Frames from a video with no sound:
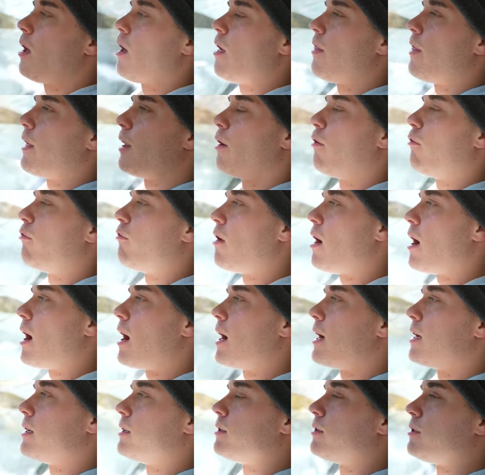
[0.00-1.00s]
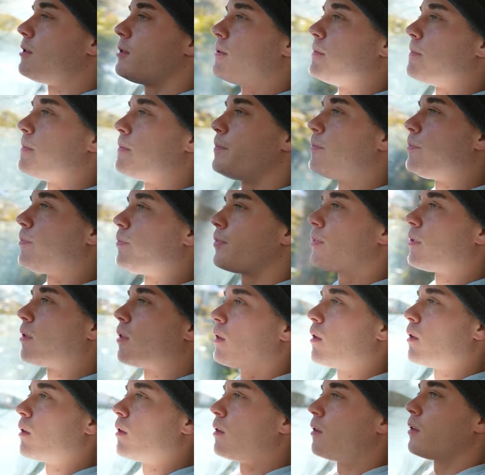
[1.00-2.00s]
that arise
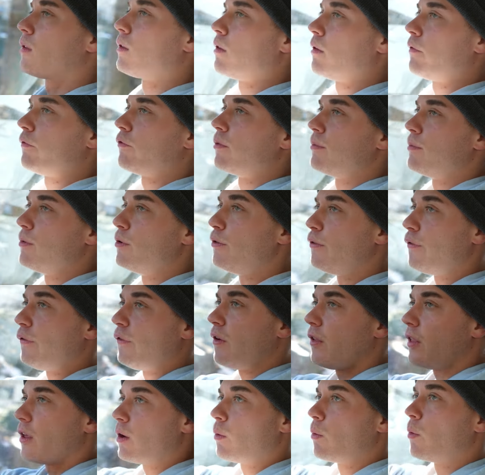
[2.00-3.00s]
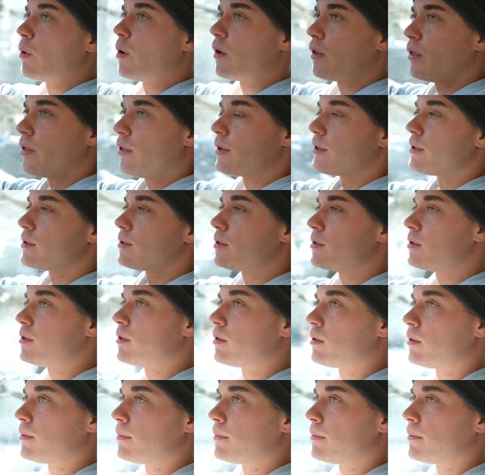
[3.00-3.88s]
from you feeling worthless.